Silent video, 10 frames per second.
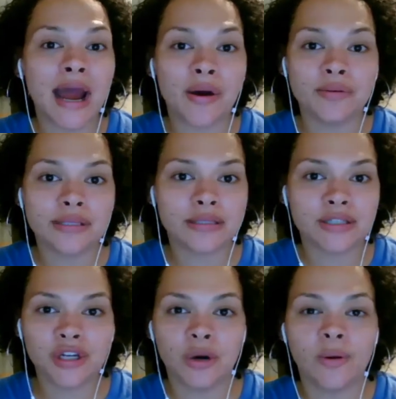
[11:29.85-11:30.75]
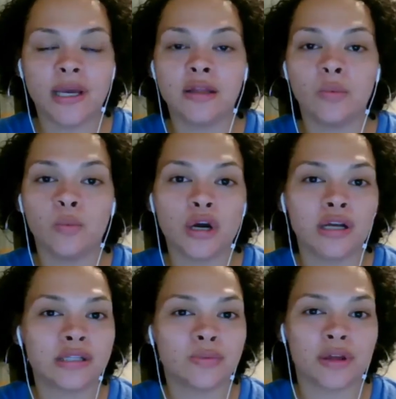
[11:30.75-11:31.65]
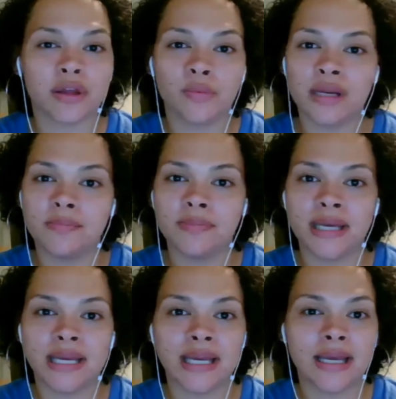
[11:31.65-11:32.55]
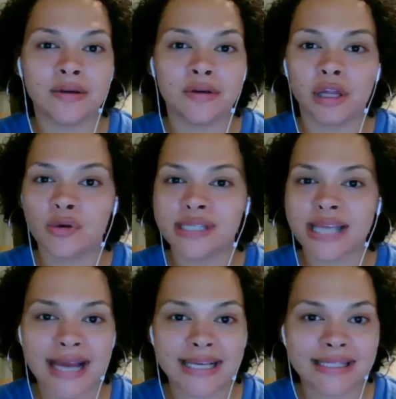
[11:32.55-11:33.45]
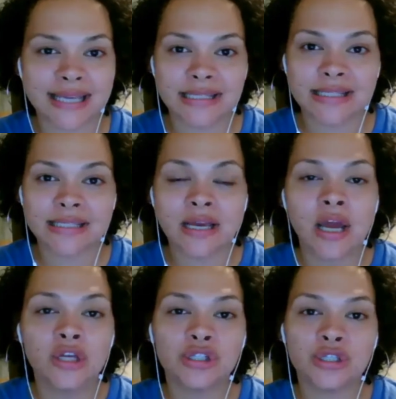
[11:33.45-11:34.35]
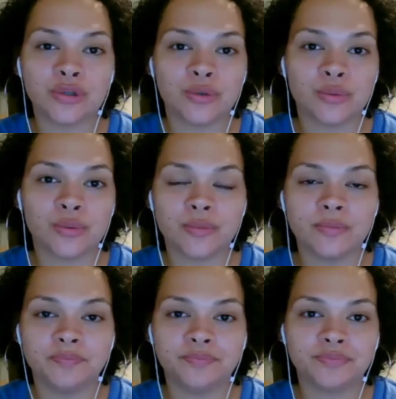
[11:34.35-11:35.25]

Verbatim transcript: out you know in the woods where there wouldn't be close access to